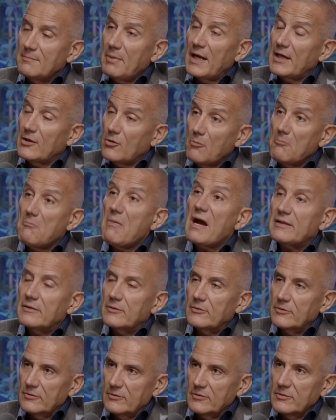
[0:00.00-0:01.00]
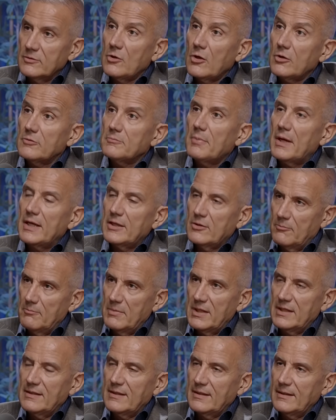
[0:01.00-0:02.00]
by commando, not by
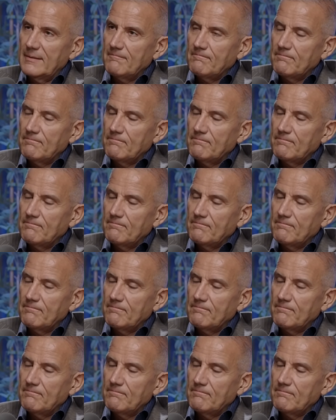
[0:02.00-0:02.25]
committee.